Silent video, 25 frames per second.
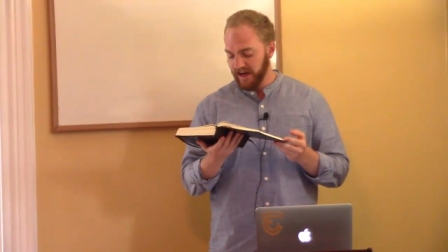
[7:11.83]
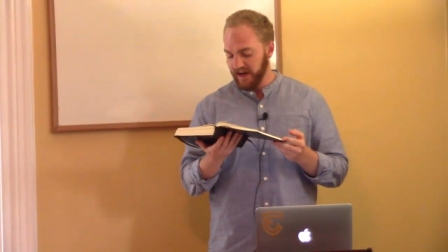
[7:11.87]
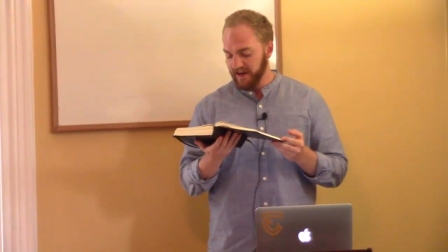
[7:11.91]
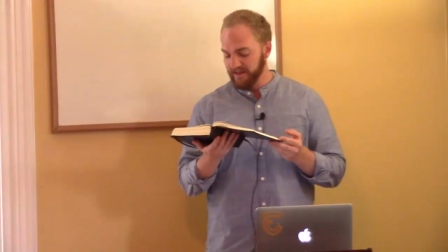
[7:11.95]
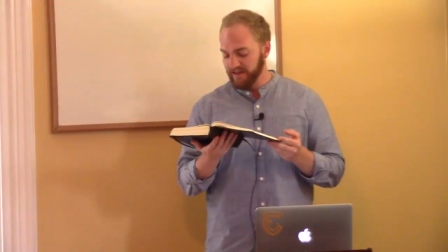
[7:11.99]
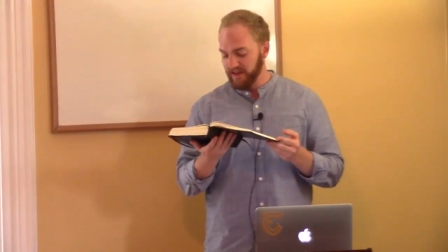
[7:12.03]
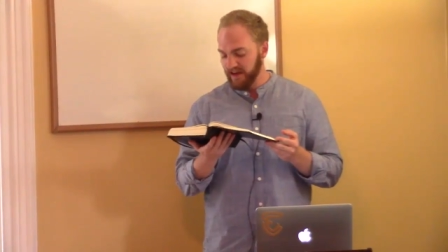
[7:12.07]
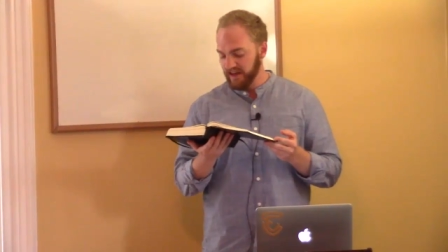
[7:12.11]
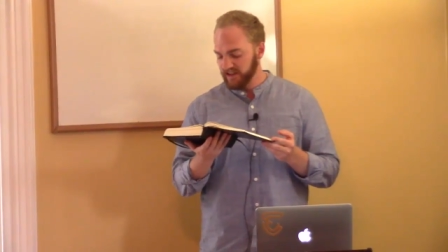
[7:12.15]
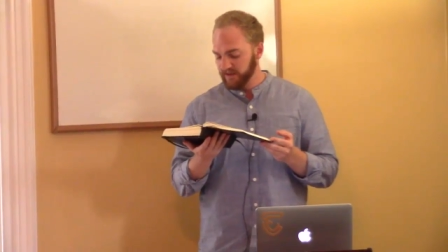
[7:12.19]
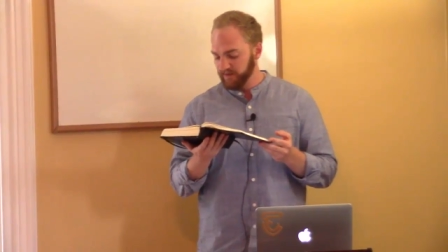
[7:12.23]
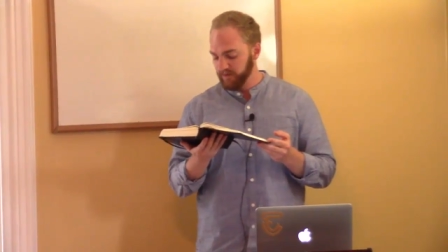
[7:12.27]

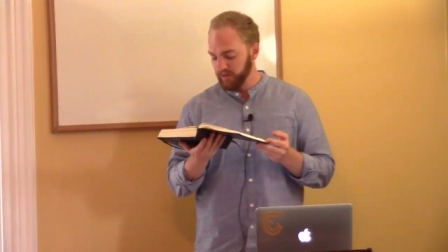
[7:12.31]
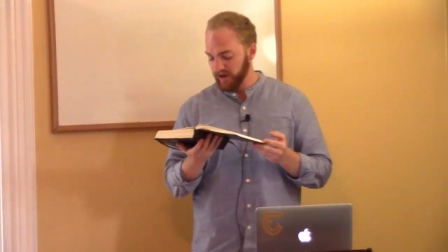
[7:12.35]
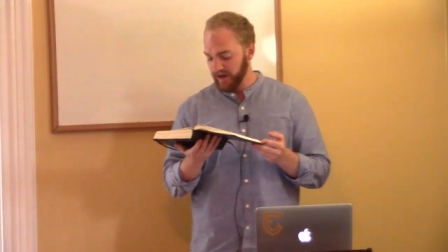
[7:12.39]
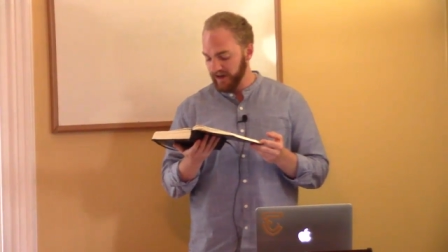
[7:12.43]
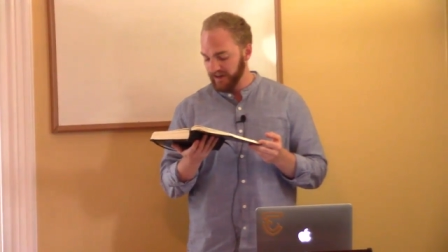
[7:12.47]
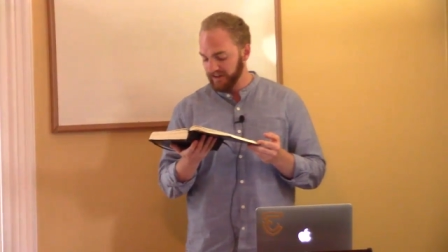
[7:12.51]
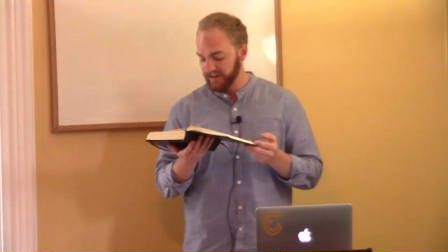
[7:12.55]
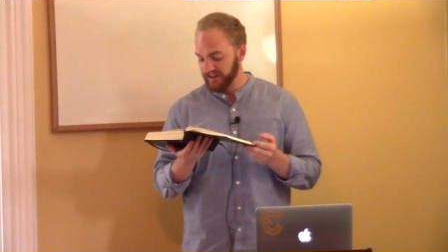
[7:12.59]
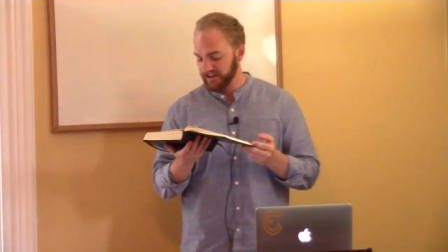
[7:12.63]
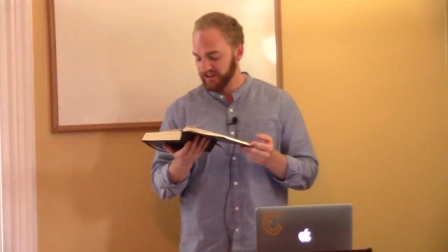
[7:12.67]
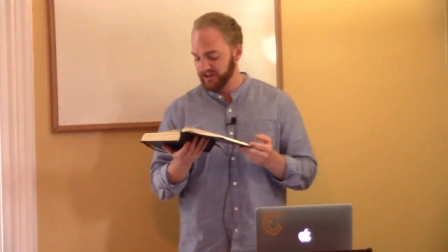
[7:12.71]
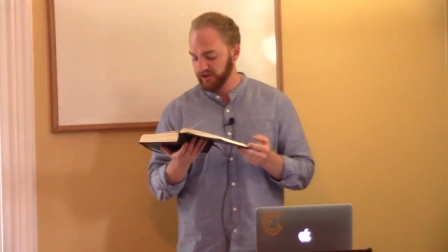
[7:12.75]
and thus
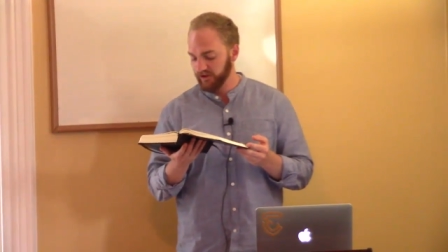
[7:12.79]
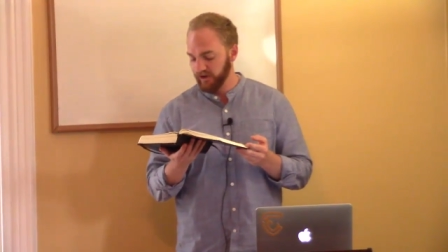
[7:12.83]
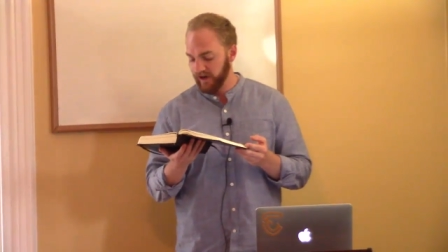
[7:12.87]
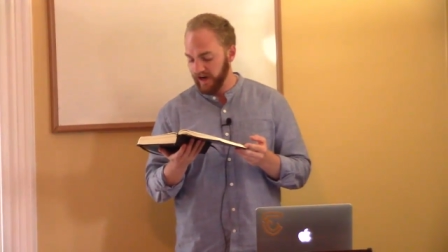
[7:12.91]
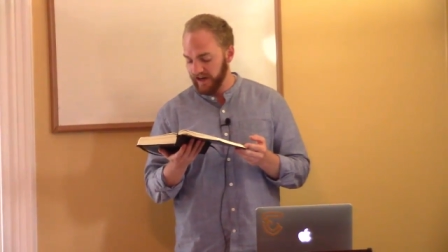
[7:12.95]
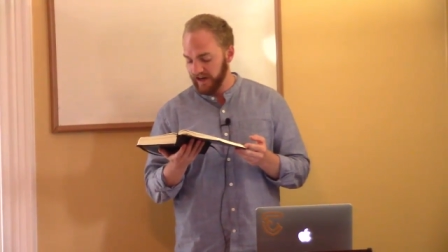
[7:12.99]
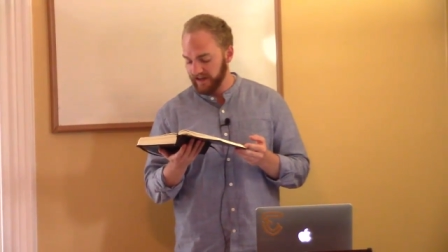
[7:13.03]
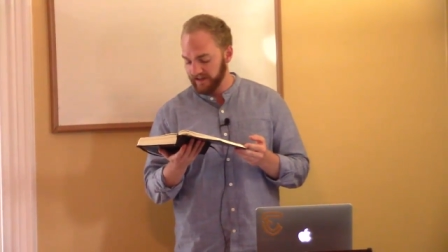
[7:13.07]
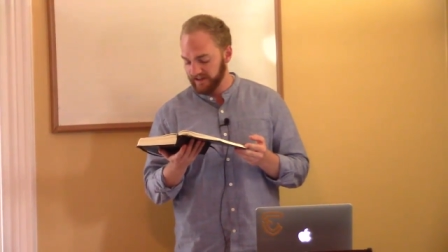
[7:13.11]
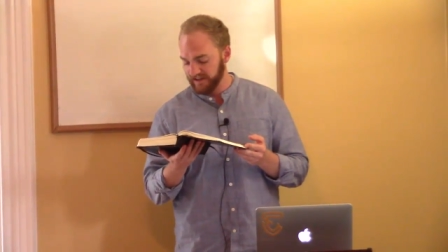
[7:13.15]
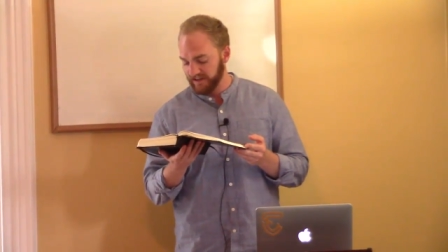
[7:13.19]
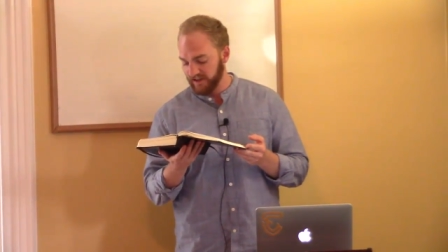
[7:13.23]
bring
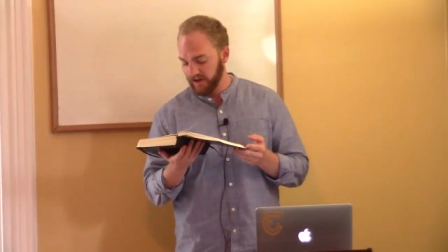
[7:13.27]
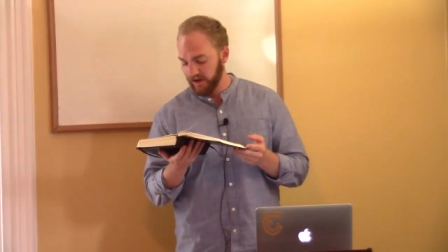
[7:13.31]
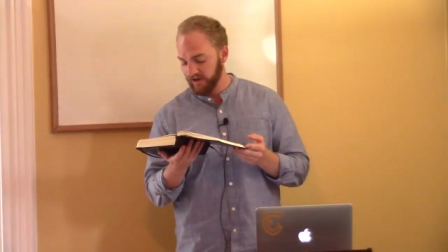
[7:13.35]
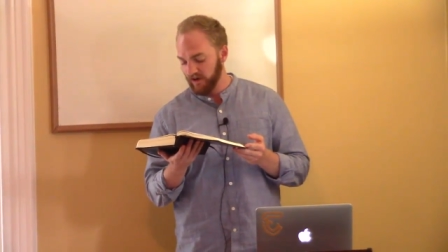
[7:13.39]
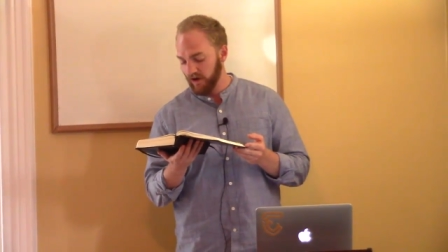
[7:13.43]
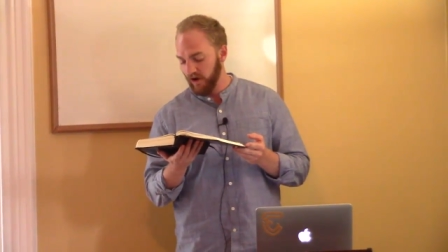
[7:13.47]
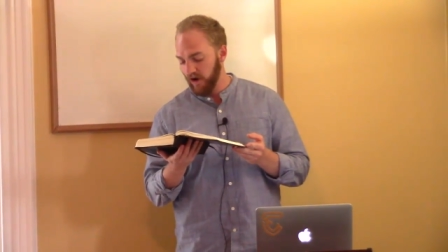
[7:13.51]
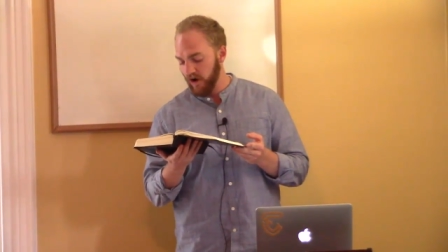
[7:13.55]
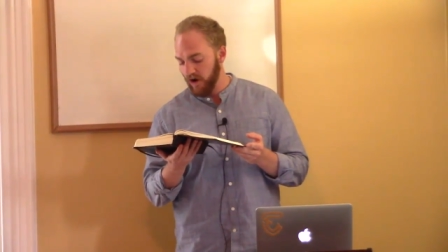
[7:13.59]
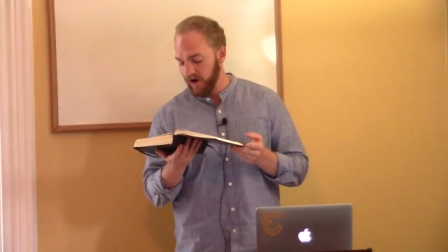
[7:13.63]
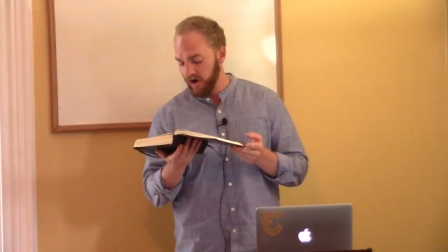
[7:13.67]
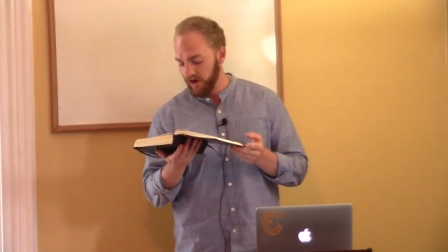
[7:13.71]
disgrace on
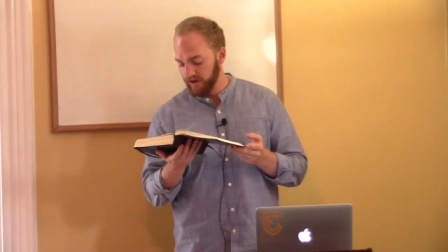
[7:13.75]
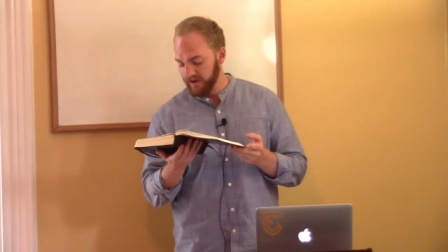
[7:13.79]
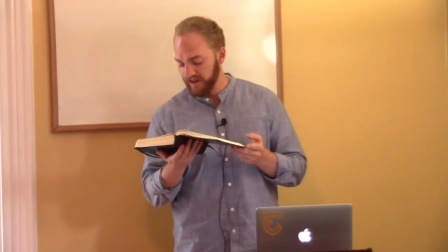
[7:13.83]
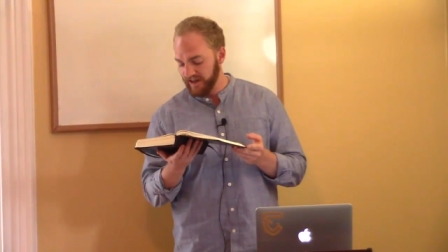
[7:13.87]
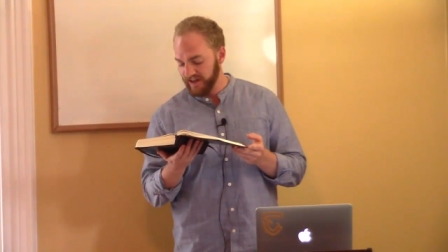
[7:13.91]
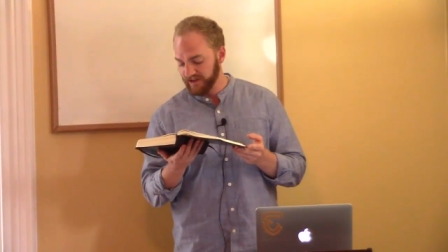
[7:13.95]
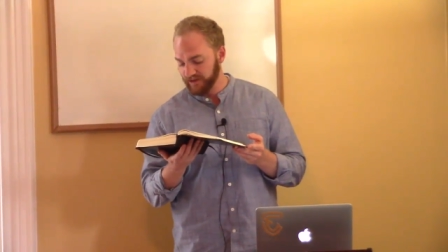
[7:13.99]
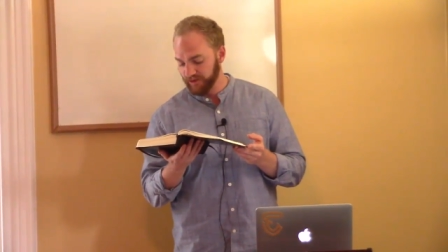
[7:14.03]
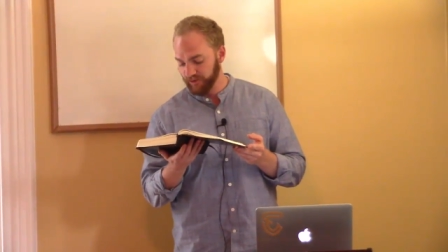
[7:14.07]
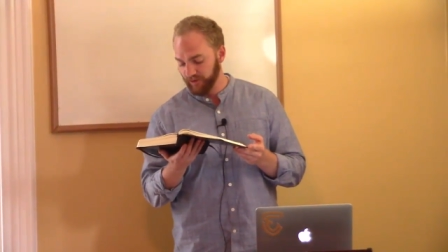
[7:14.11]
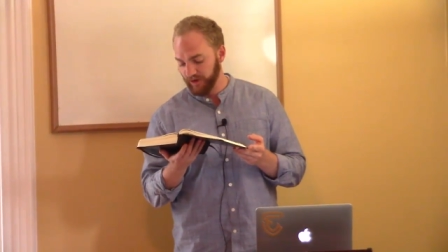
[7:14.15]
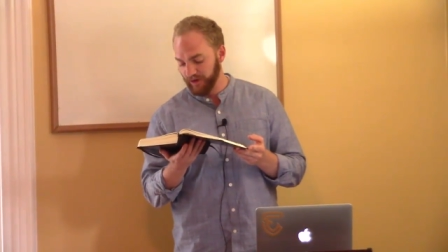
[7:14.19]
all
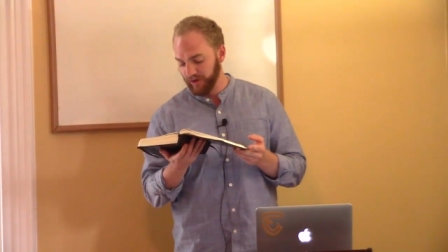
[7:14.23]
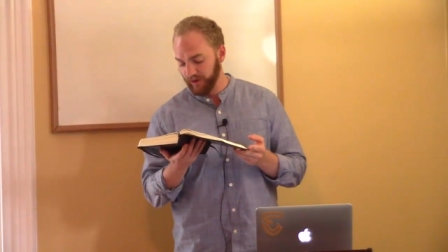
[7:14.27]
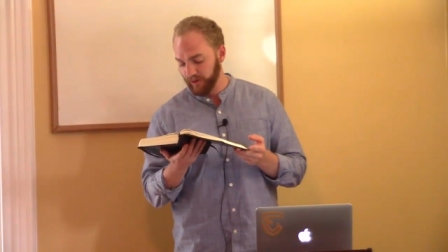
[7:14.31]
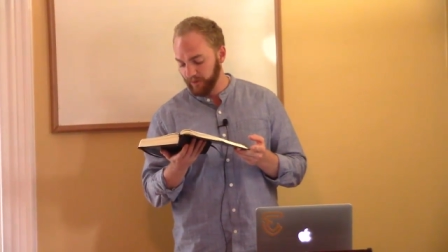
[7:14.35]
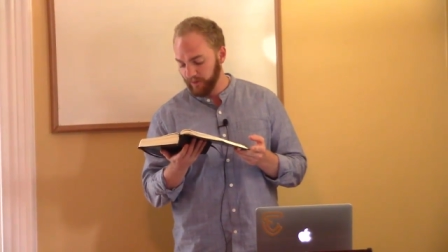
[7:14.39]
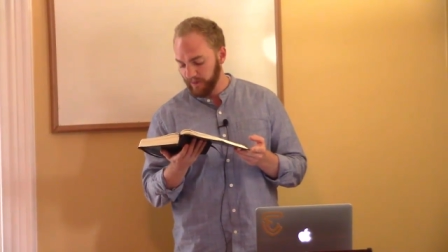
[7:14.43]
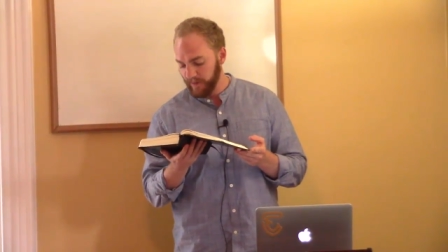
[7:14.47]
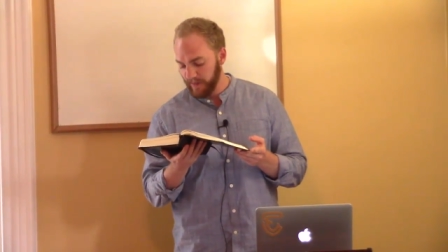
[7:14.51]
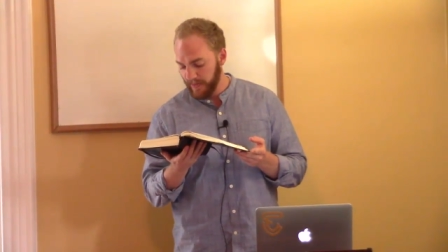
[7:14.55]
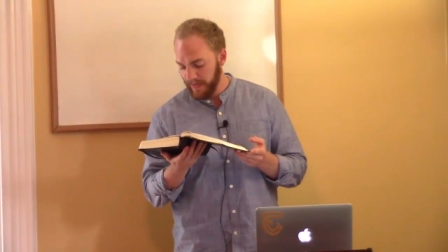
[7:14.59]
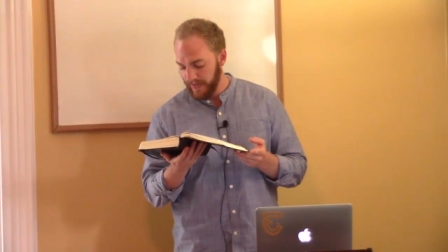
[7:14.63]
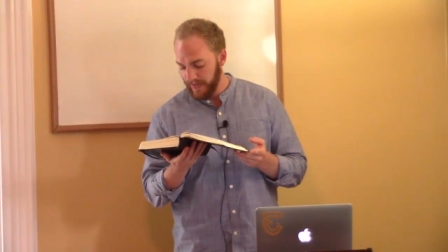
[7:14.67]
Israel.